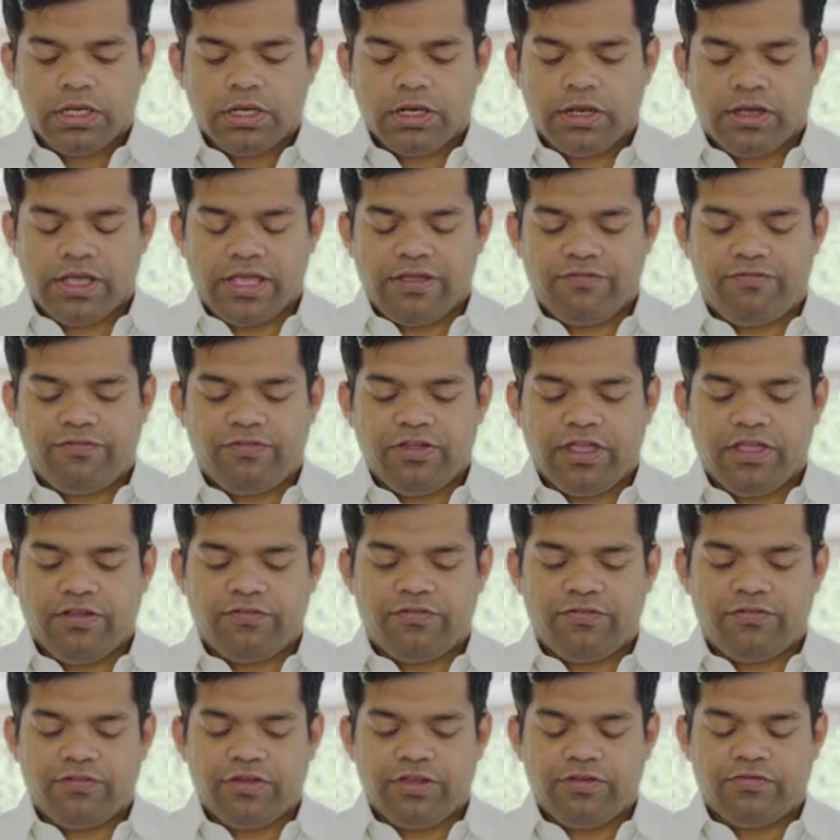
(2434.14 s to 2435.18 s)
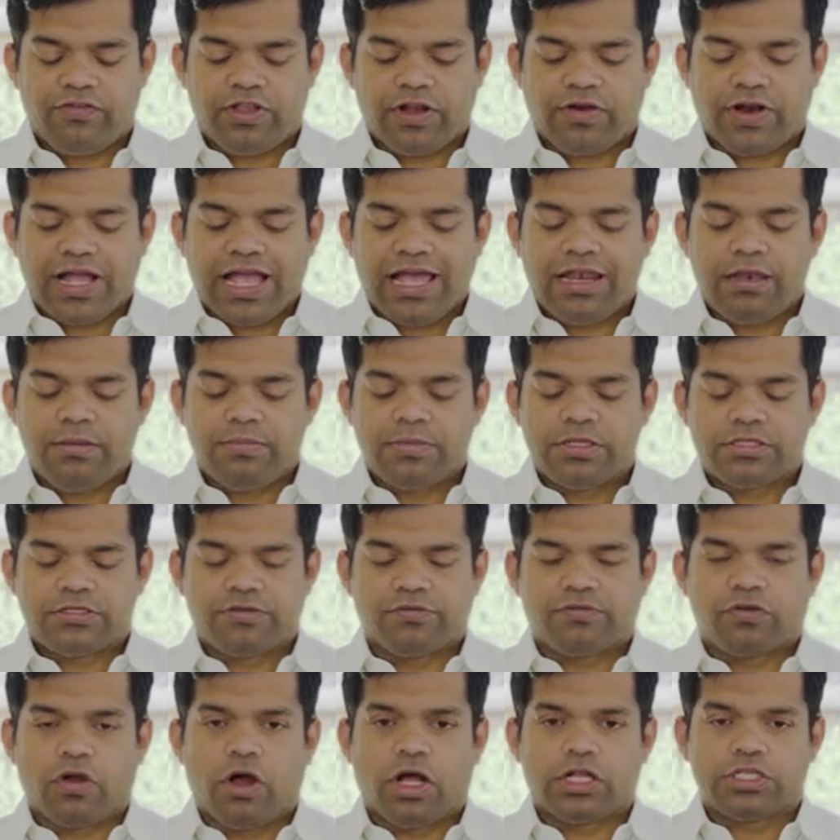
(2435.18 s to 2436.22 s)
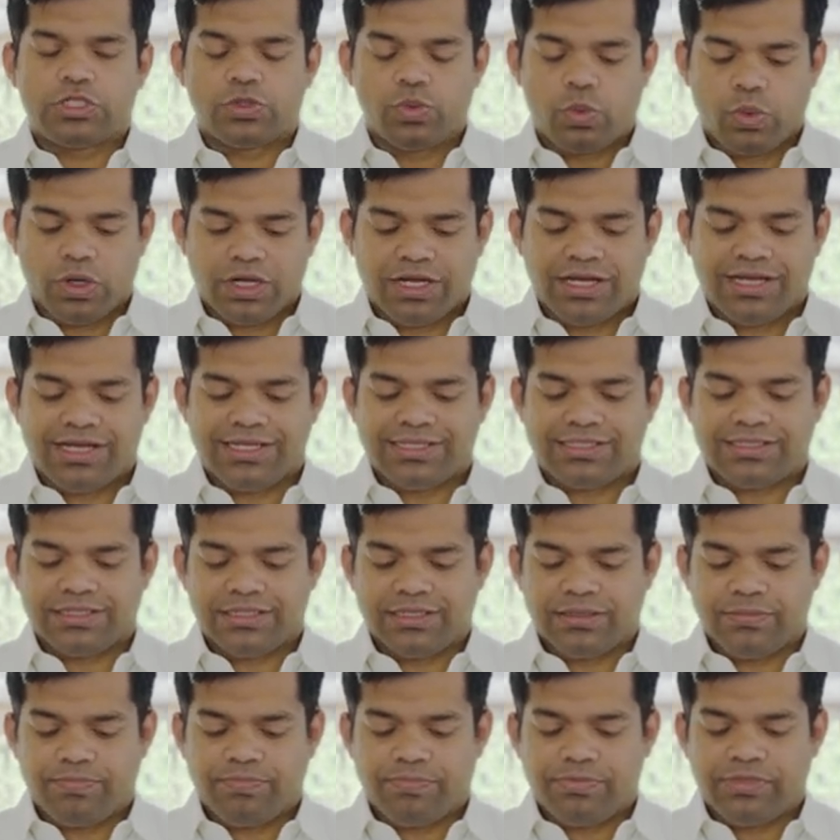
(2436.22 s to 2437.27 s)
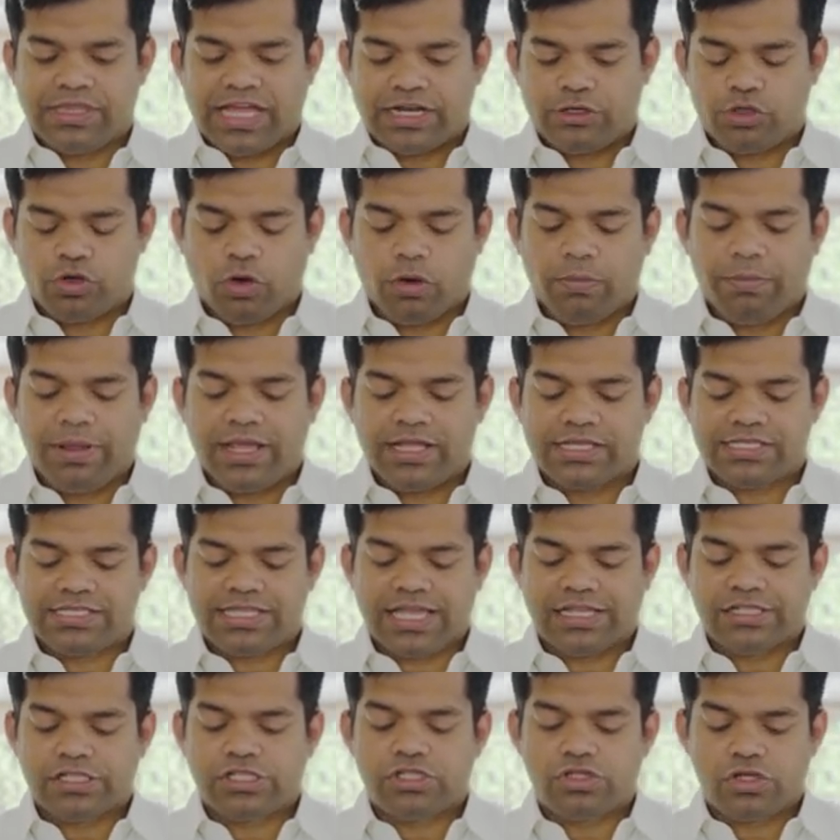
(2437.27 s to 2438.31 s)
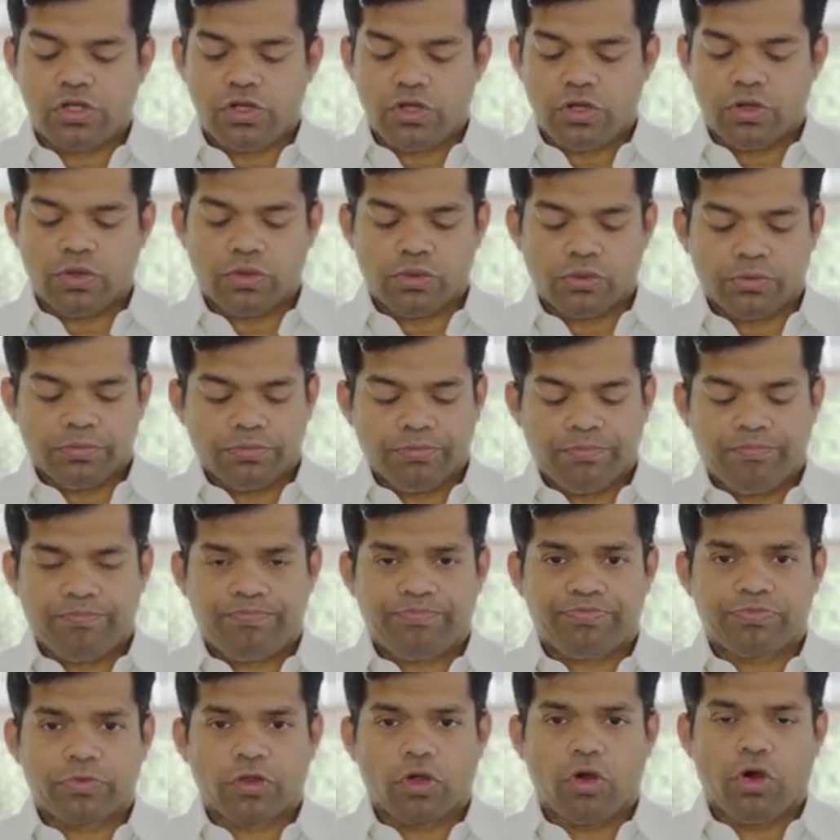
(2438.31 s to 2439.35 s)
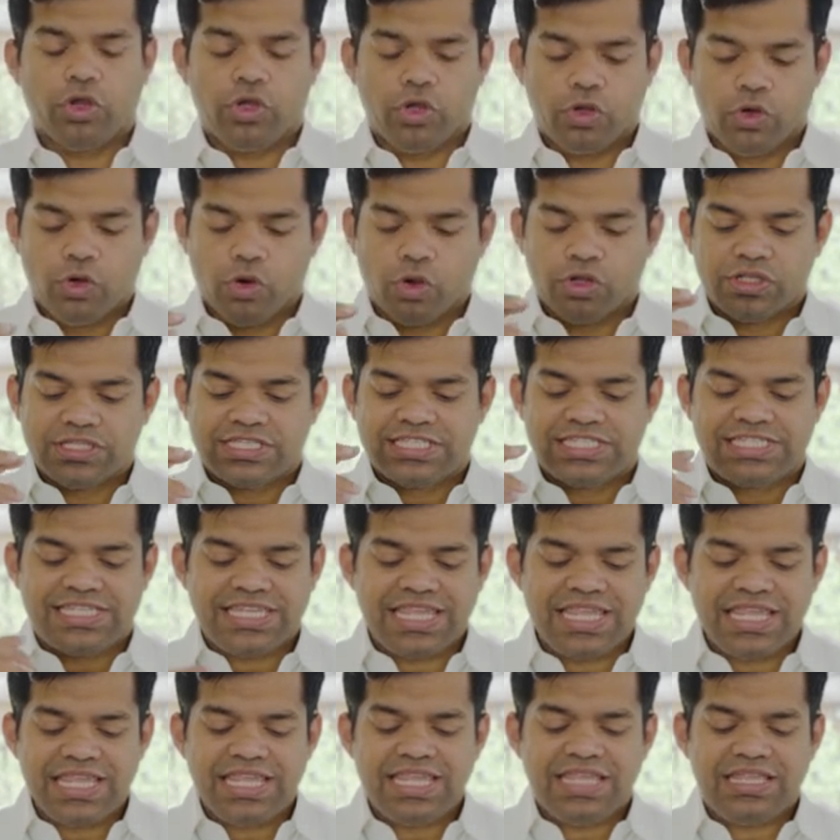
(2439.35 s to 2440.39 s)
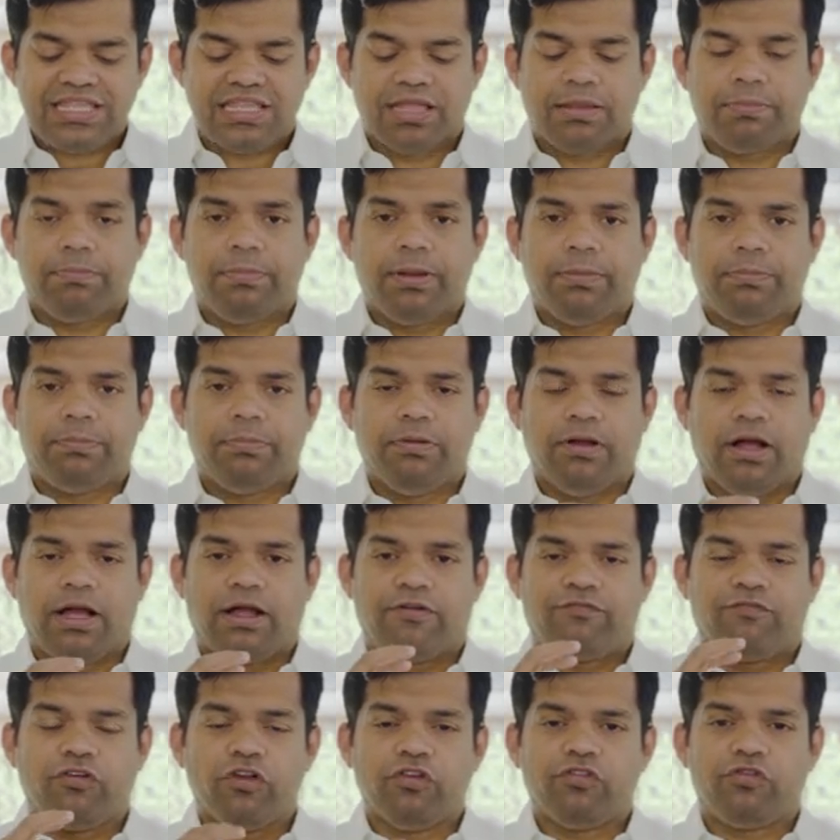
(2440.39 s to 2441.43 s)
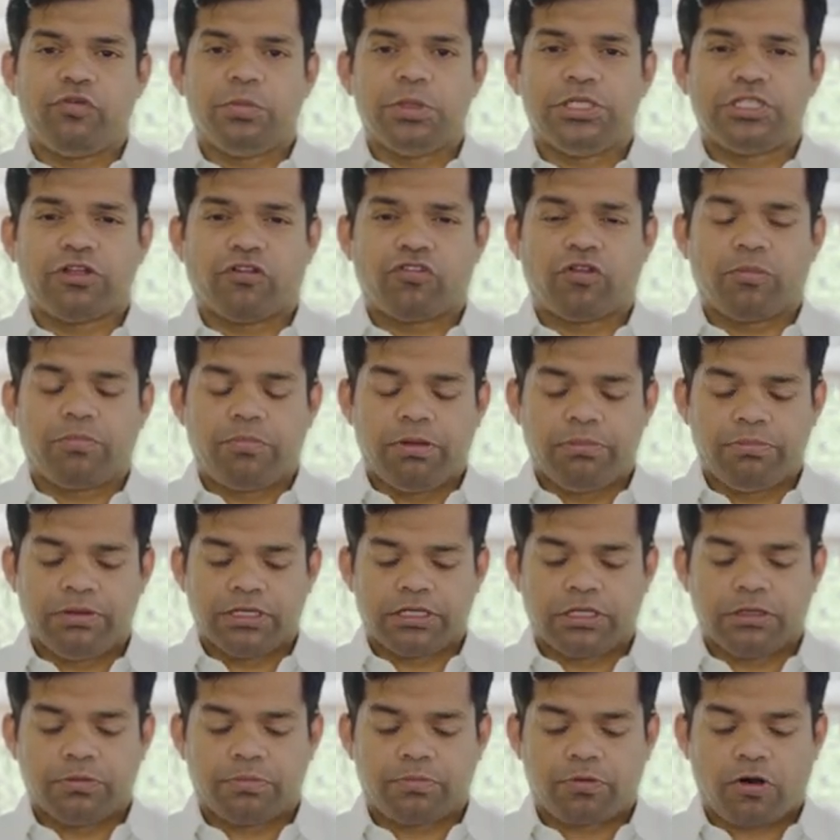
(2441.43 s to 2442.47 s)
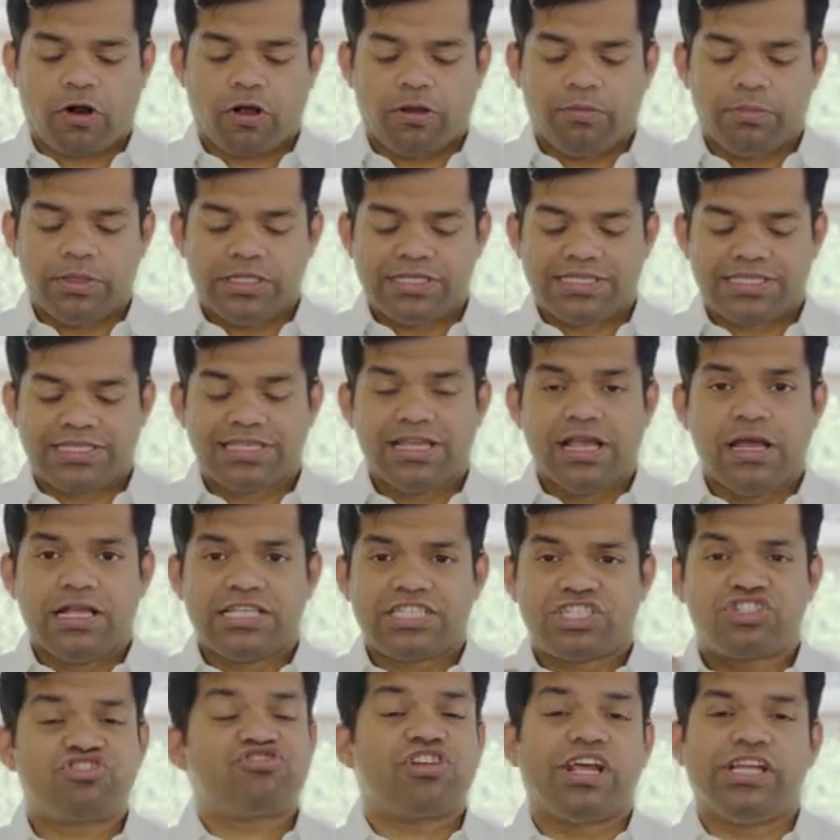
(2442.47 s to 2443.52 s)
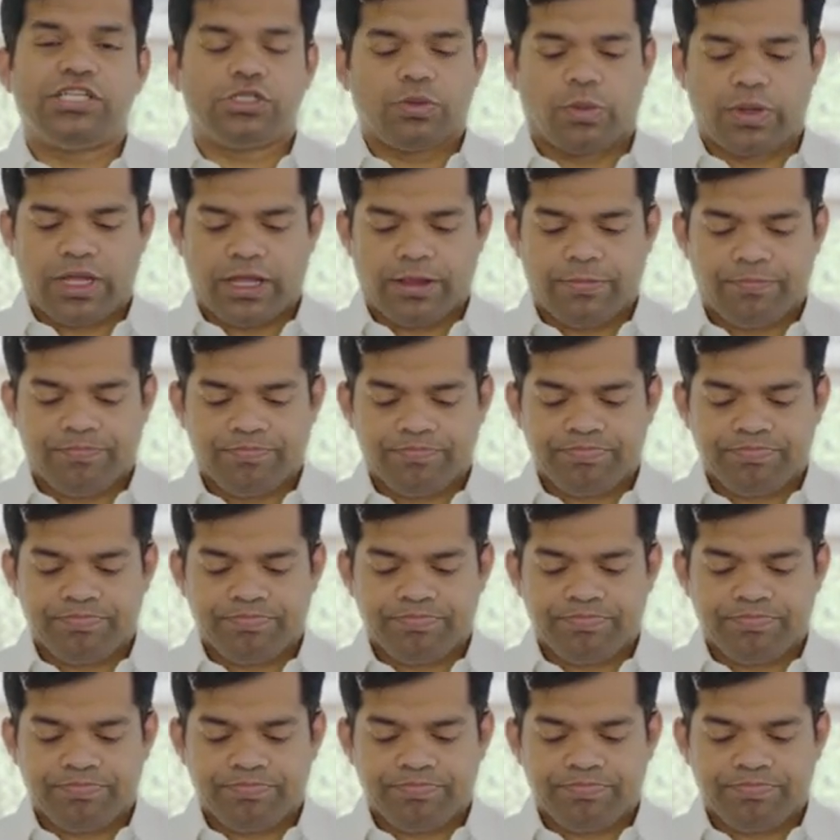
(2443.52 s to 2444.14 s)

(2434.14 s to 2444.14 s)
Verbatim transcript: Now, if, if, if there are elements of God's word that don't make sense to you, or you don't see the uh, fulfillment of the biblical promise straight away,